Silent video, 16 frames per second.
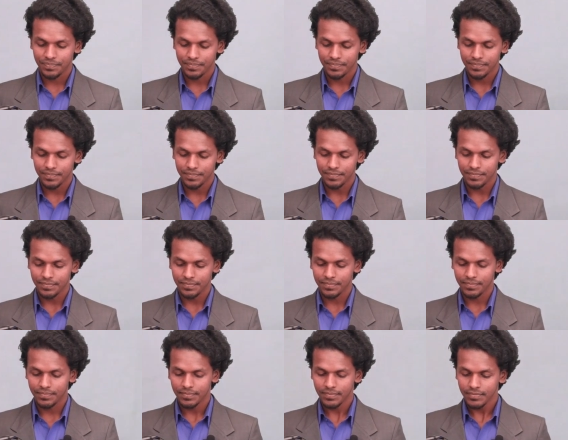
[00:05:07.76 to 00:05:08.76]

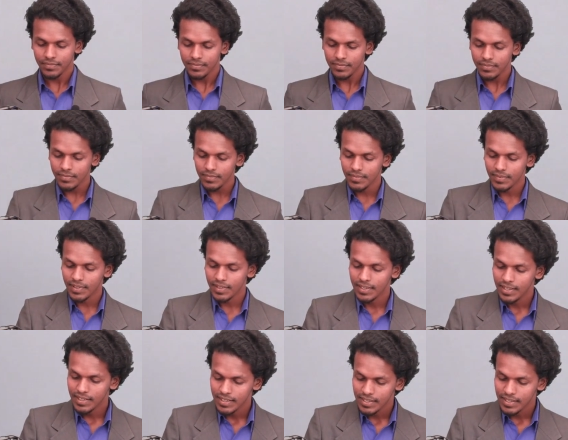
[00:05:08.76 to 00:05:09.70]
Nobody speaks.